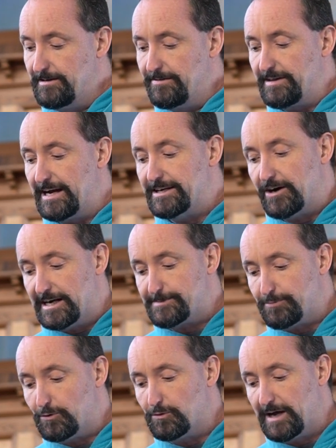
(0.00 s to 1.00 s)
That night
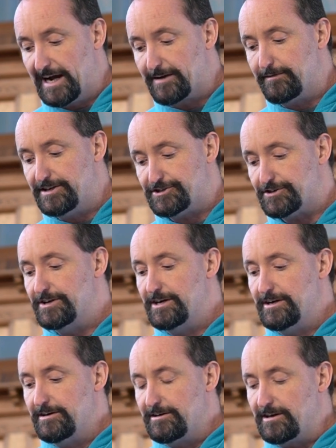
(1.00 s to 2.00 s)
Paul had a vision
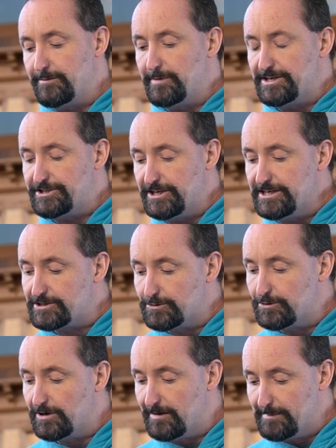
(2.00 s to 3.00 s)
in which he
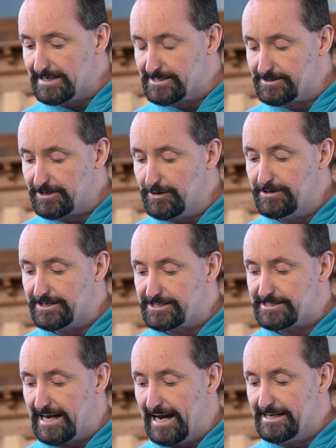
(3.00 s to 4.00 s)
saw a Macedonian
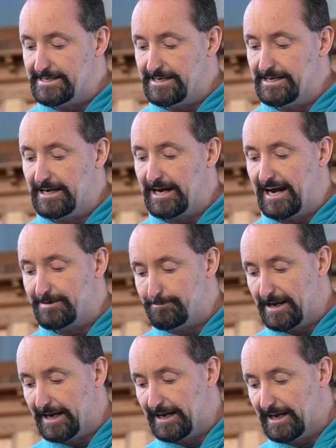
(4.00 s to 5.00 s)
standing and
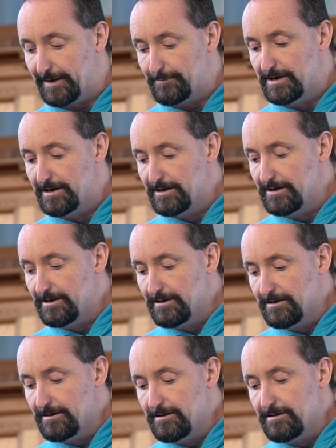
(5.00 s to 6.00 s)
begging him,
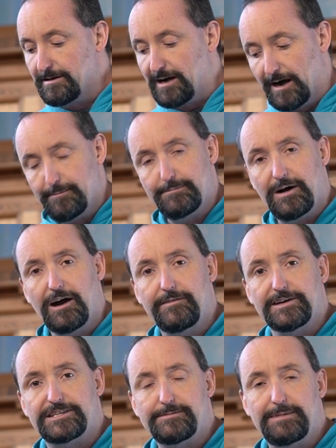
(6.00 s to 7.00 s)
"Come
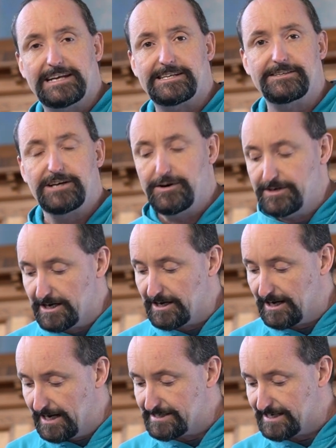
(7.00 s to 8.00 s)
over to
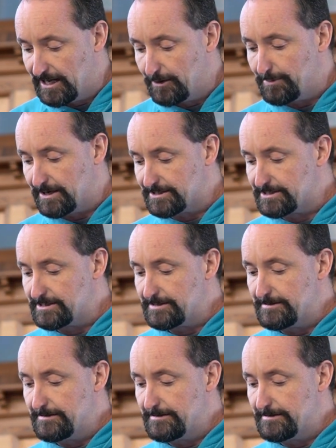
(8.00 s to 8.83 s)
Macedonia and help us."